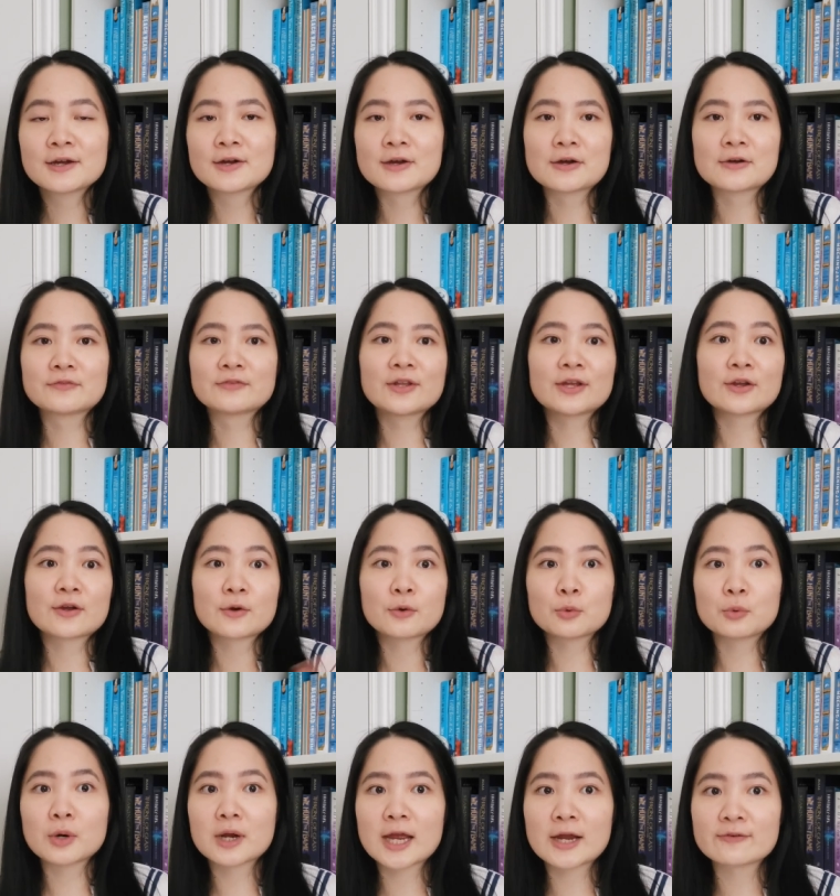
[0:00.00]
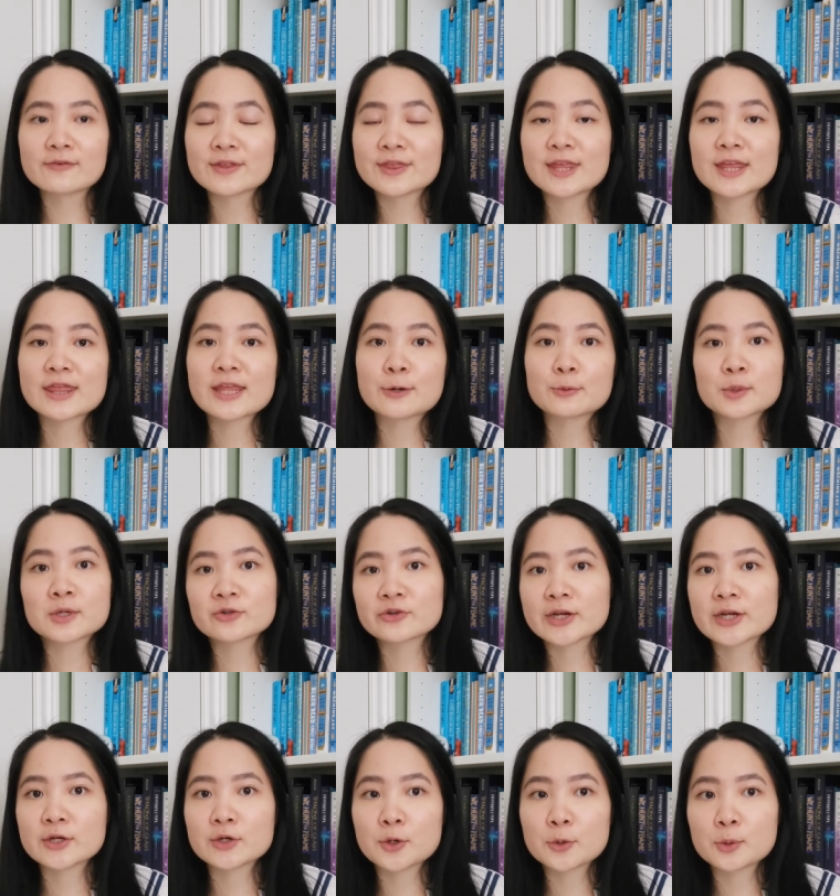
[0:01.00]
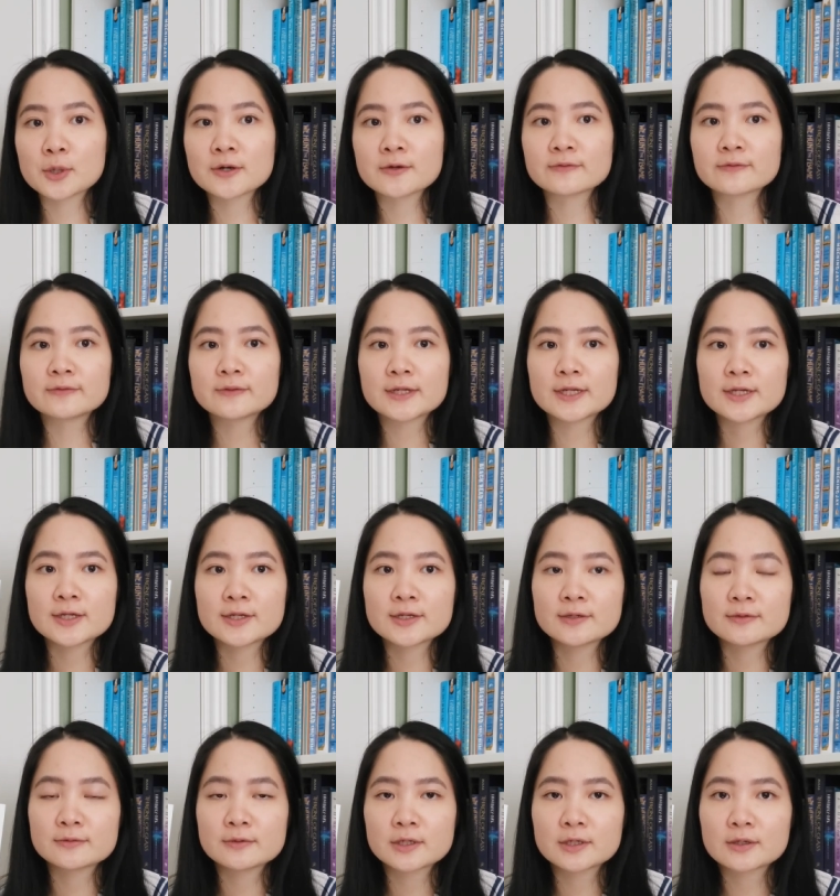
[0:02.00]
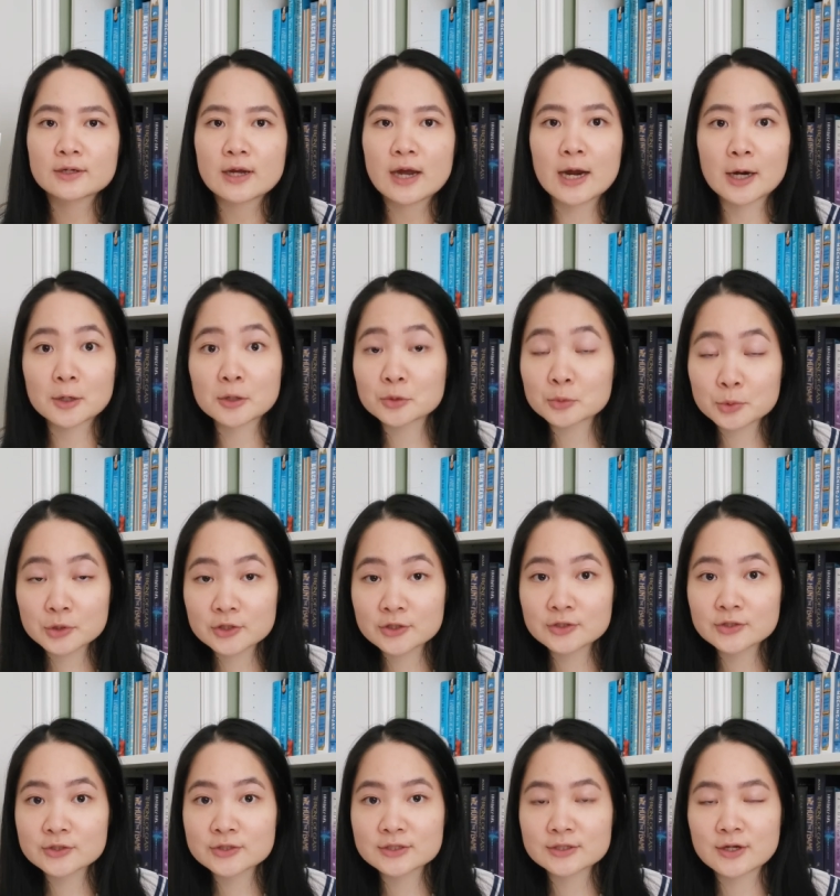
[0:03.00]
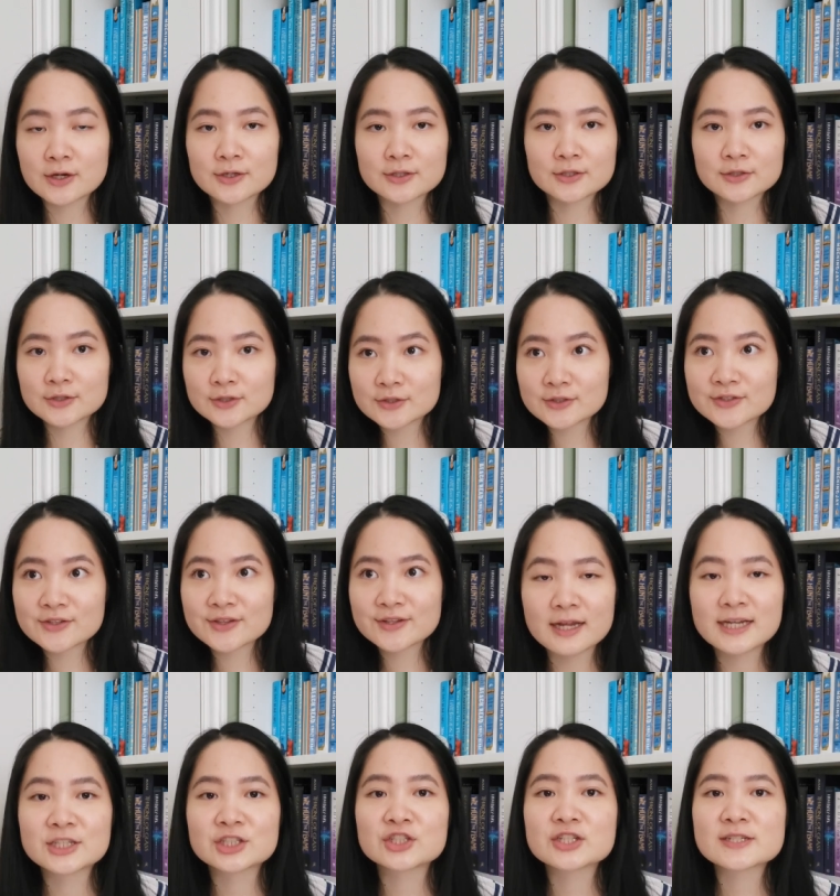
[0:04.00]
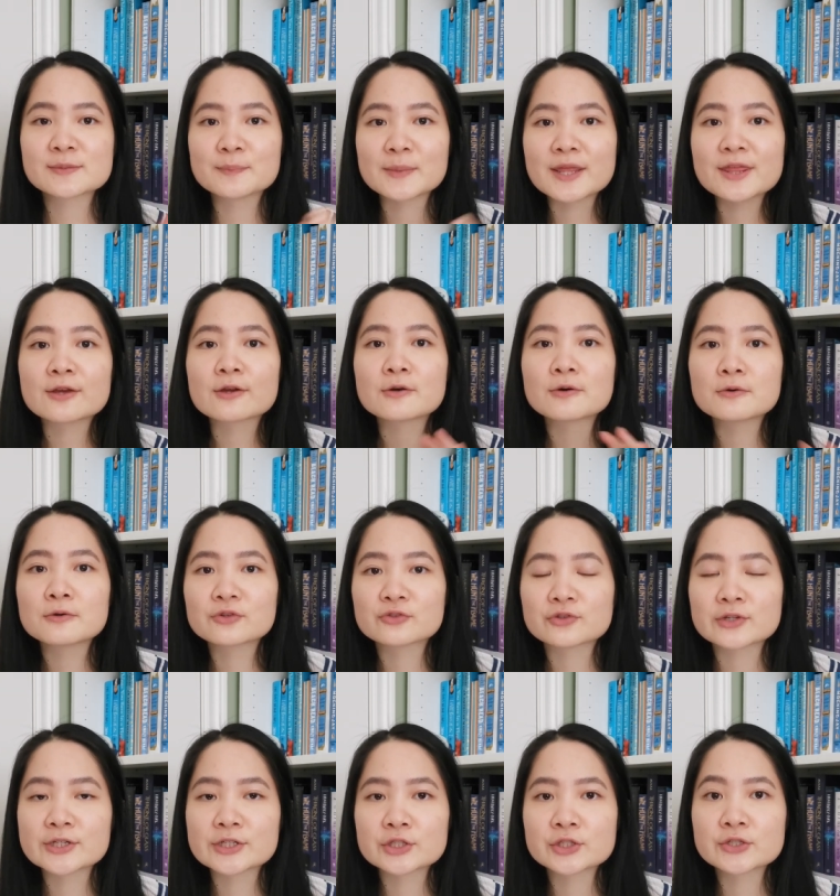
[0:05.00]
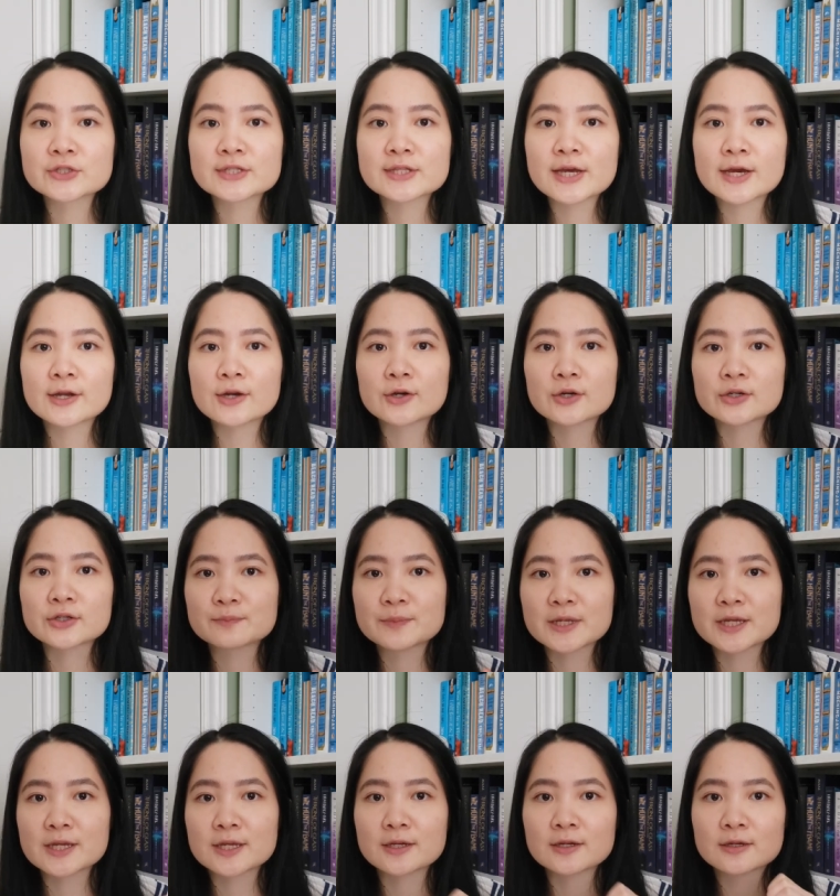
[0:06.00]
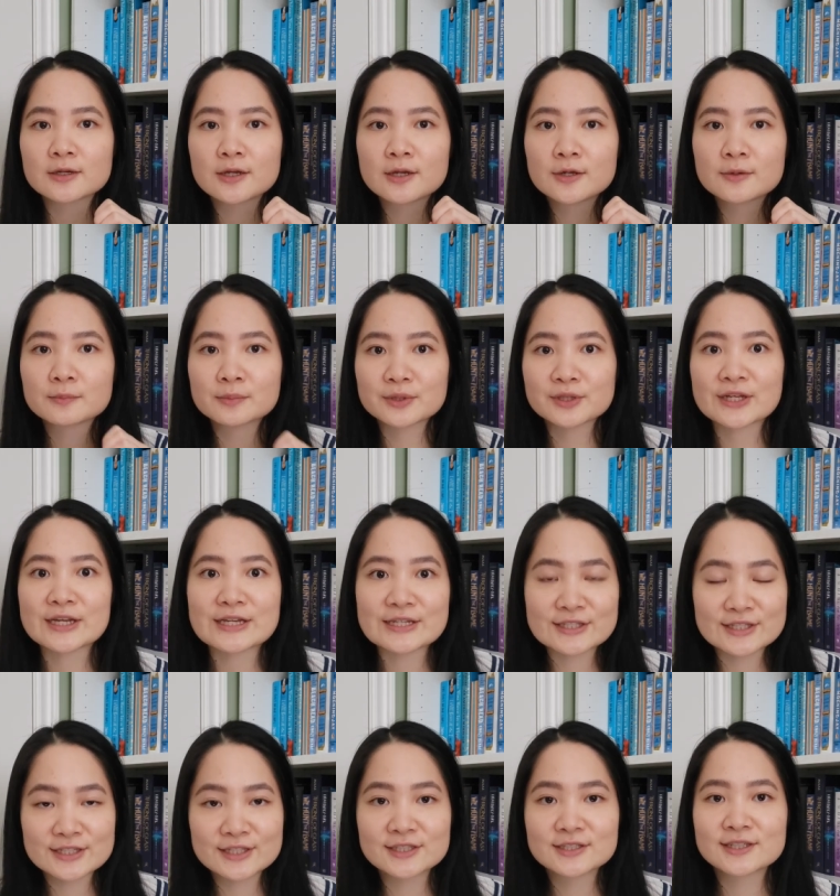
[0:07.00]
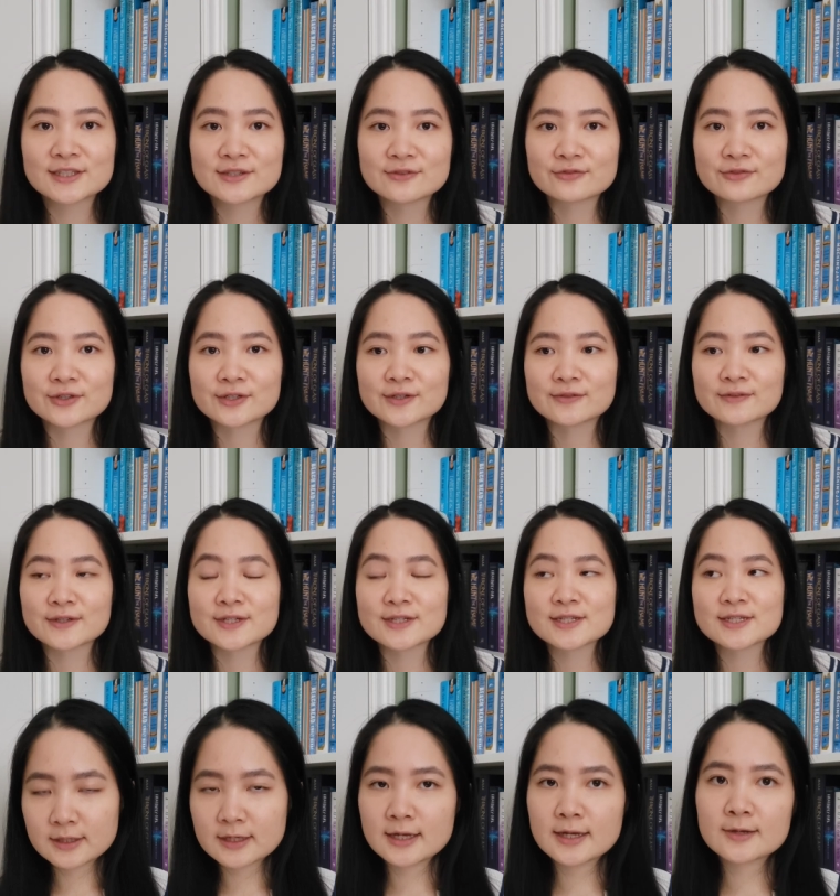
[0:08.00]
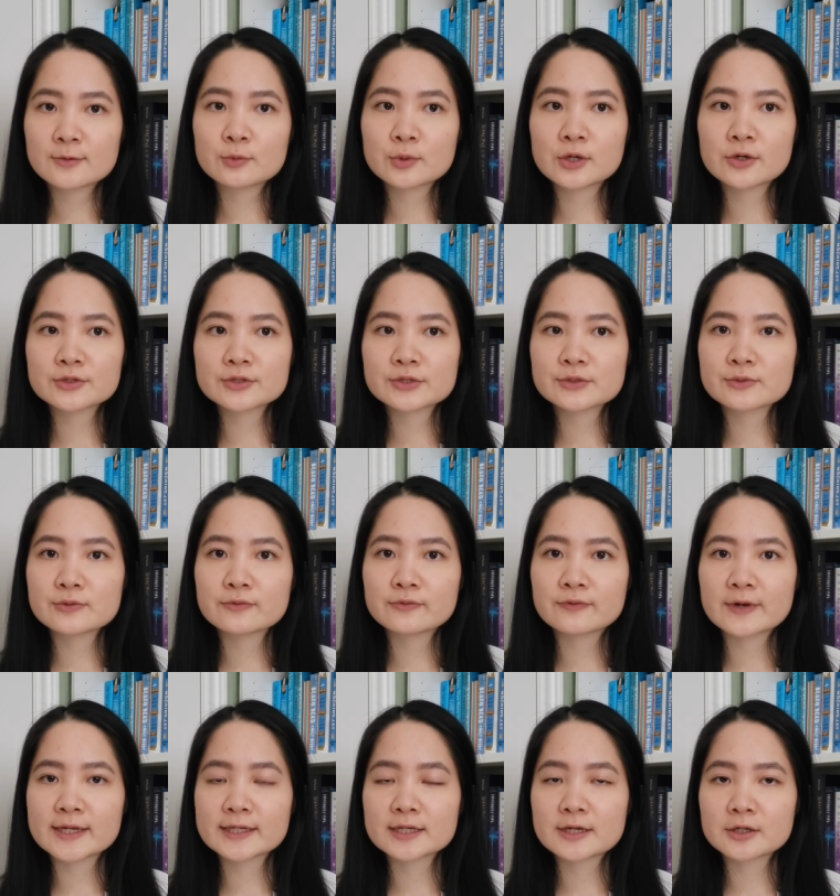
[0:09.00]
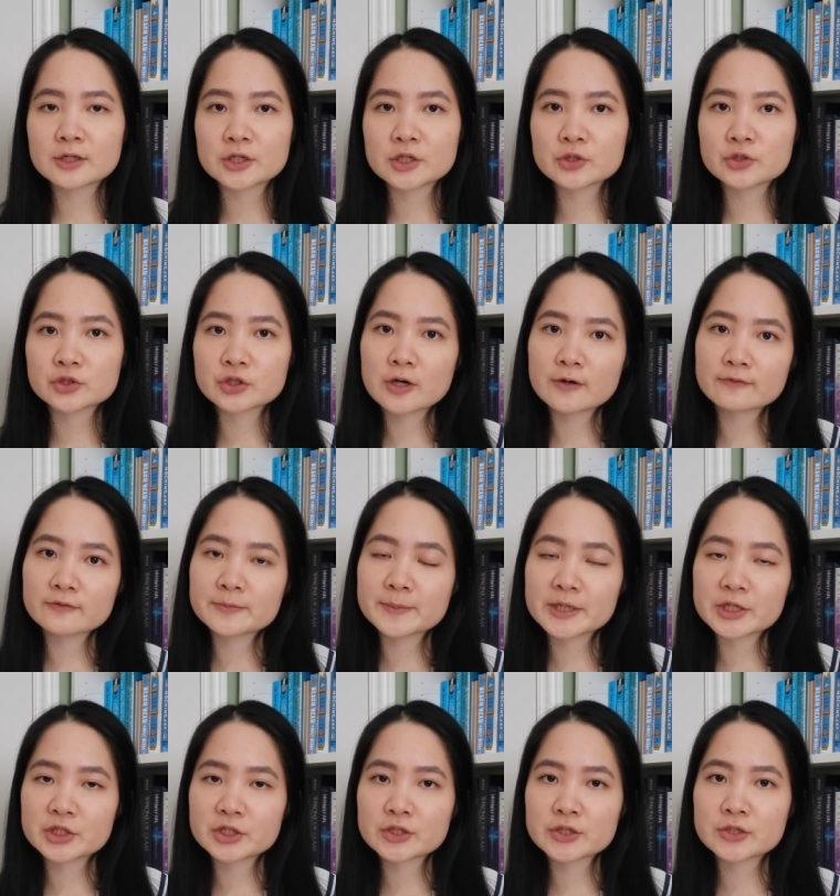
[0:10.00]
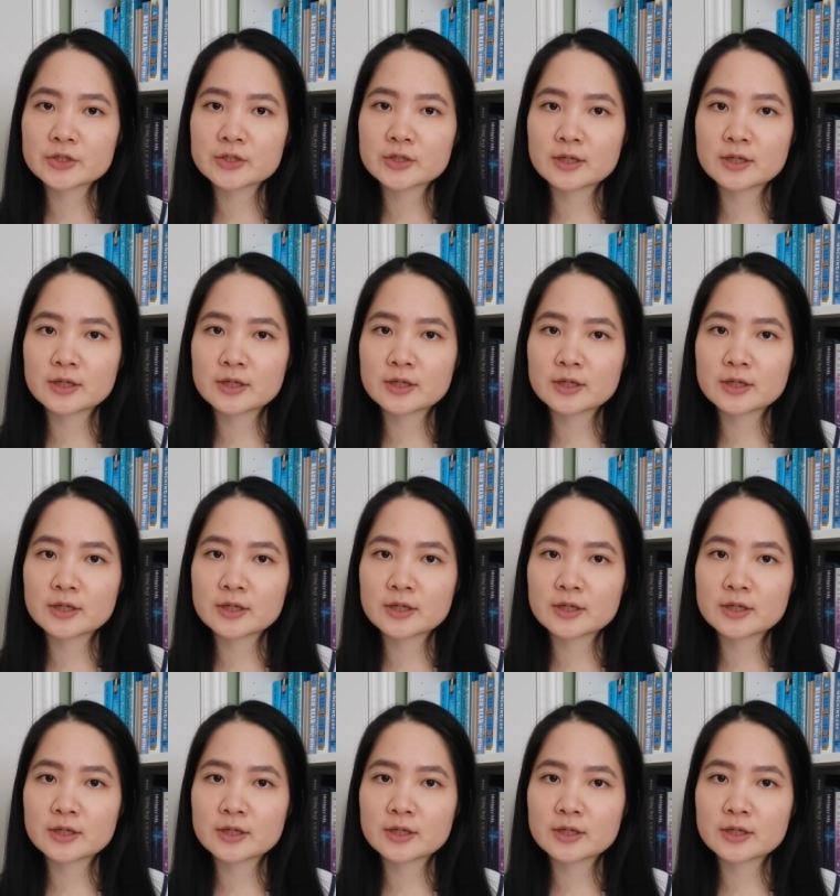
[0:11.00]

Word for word: of like everything that we already know of in our world on Earth. It's just mythical creatures that are being placed in front of us. And we also find out a huge confirmation